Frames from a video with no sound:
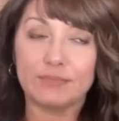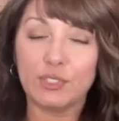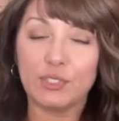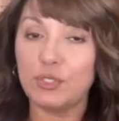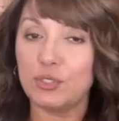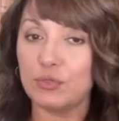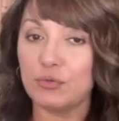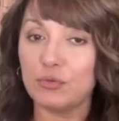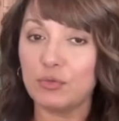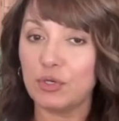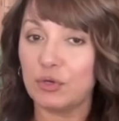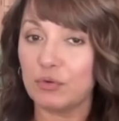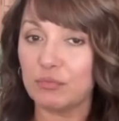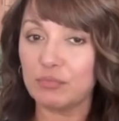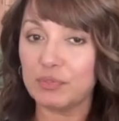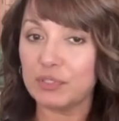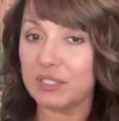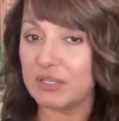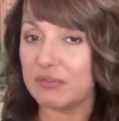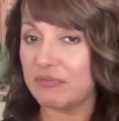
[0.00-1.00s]
you don't
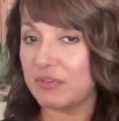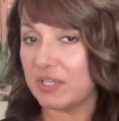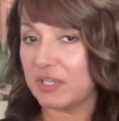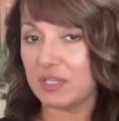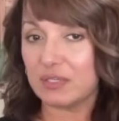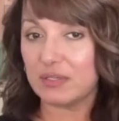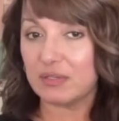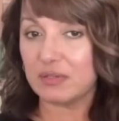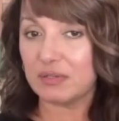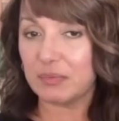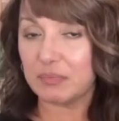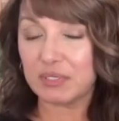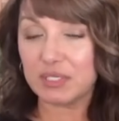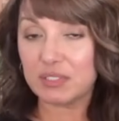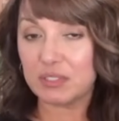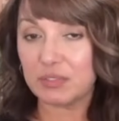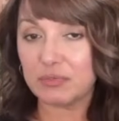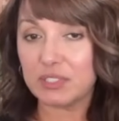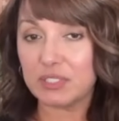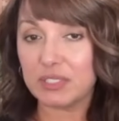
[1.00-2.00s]
believe he
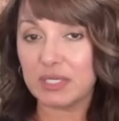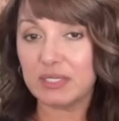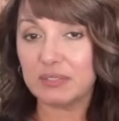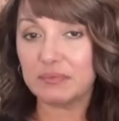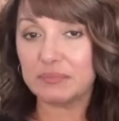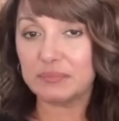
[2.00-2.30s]
committed suicide?